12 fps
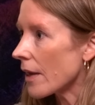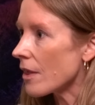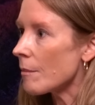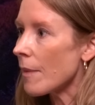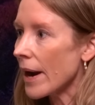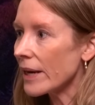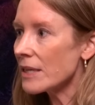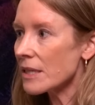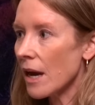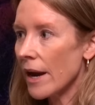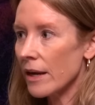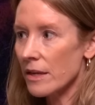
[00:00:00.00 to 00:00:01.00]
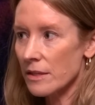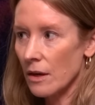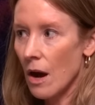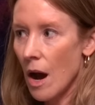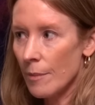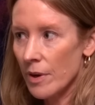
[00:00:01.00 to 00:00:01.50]
And the Mind Diet is a
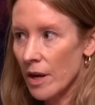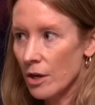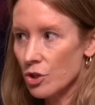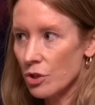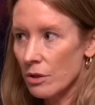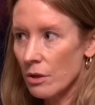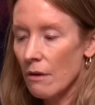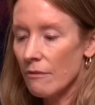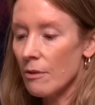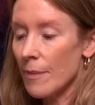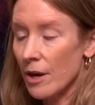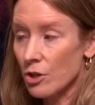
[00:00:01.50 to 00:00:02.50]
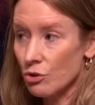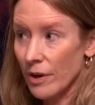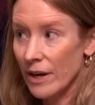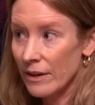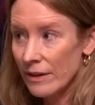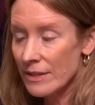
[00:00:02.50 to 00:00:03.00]
combination of the
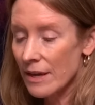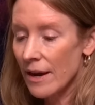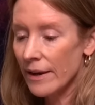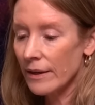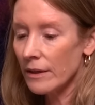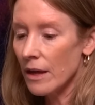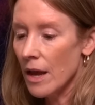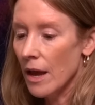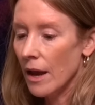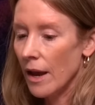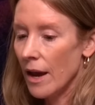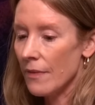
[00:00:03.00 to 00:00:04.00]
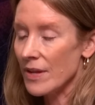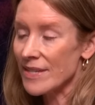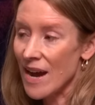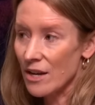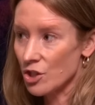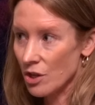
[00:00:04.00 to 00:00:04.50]
Mediterranean diet and the
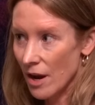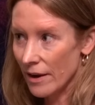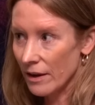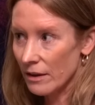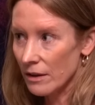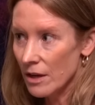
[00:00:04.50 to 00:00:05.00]
DASH diet.